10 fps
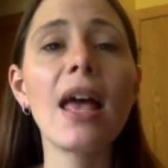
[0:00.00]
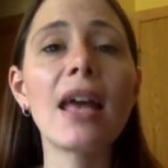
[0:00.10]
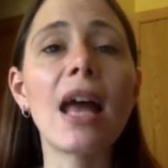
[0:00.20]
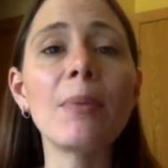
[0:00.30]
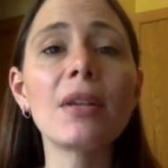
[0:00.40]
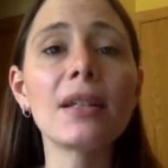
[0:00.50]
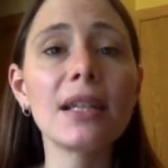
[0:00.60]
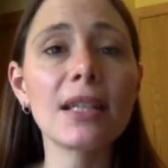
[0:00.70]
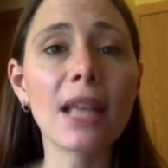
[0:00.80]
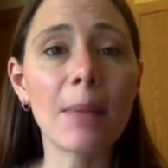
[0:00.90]
and I'm going to
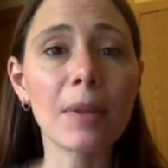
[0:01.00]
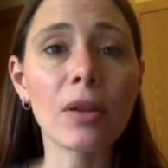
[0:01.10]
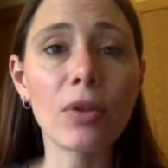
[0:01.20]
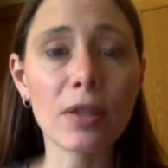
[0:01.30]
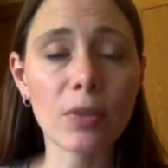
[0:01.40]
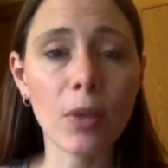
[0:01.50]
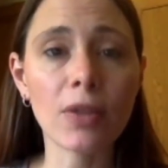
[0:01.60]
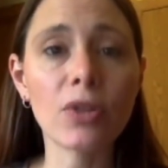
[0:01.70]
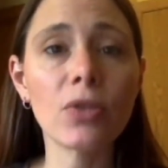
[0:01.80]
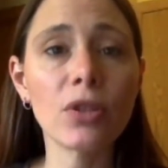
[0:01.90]
link to that below this
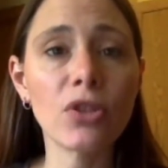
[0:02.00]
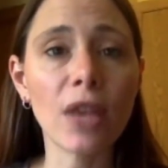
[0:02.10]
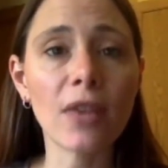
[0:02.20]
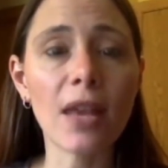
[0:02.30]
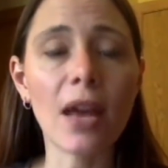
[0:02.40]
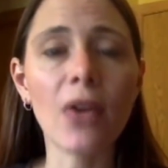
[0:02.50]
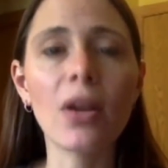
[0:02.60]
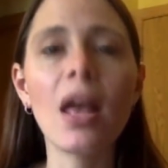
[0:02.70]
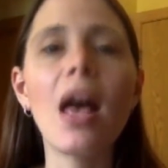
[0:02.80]
one so you can check that out.